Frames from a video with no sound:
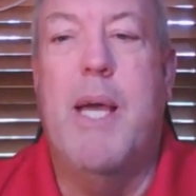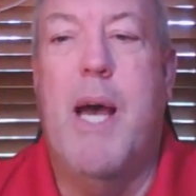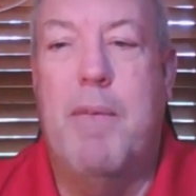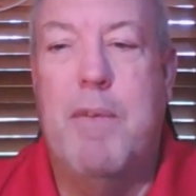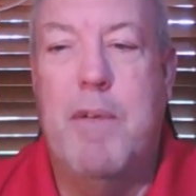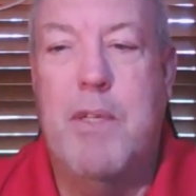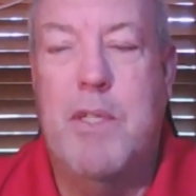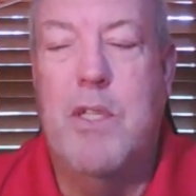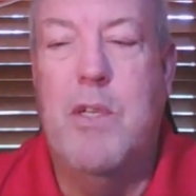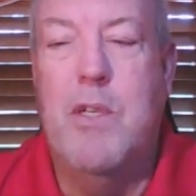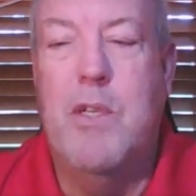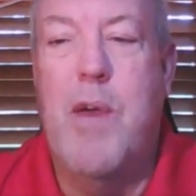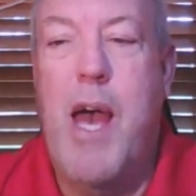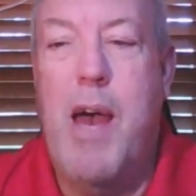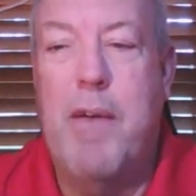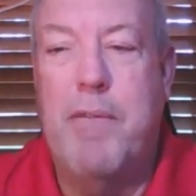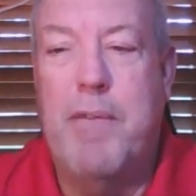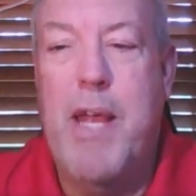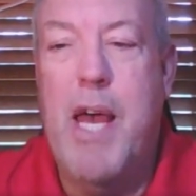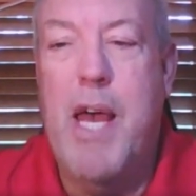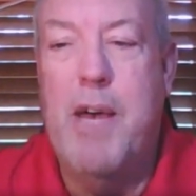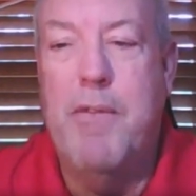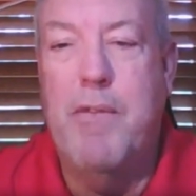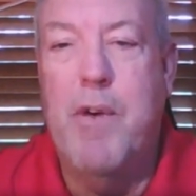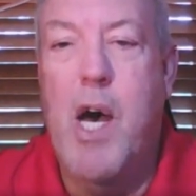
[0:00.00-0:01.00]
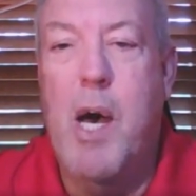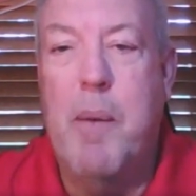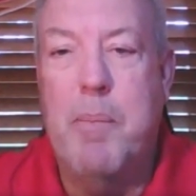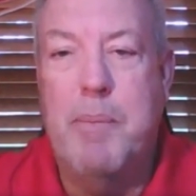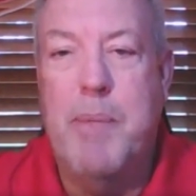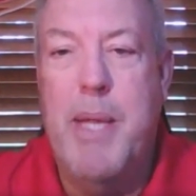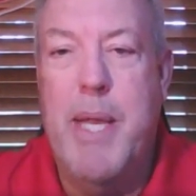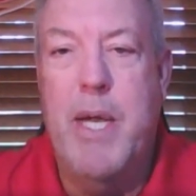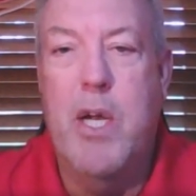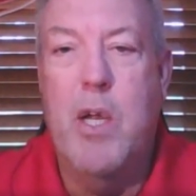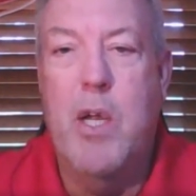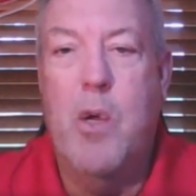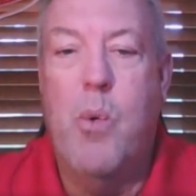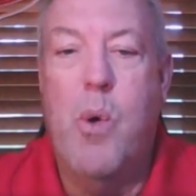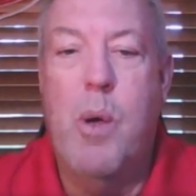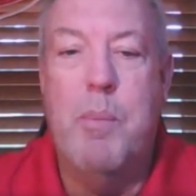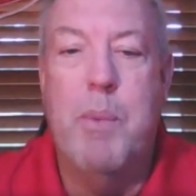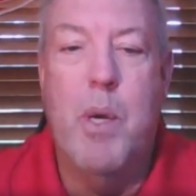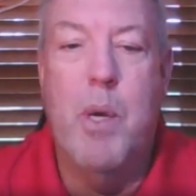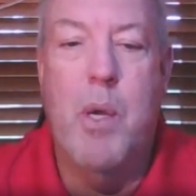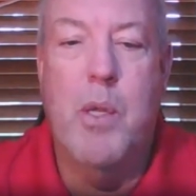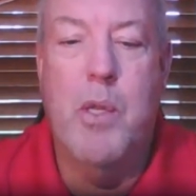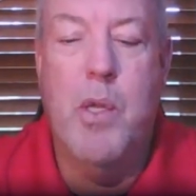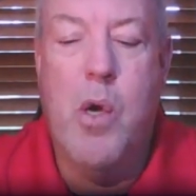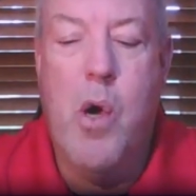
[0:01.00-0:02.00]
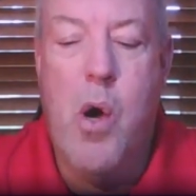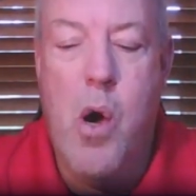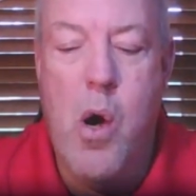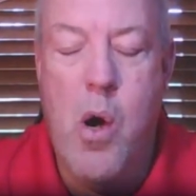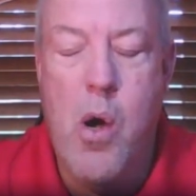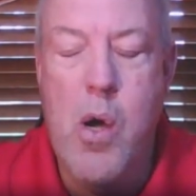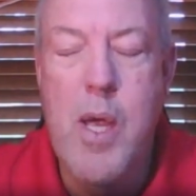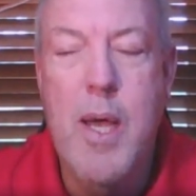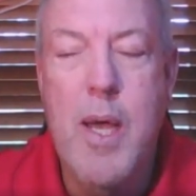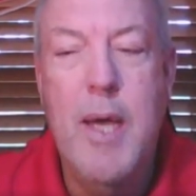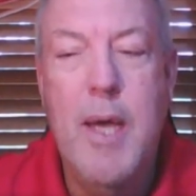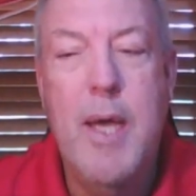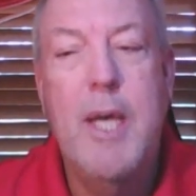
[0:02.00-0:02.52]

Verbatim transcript: Obviously, you have to have updated equipment on the car.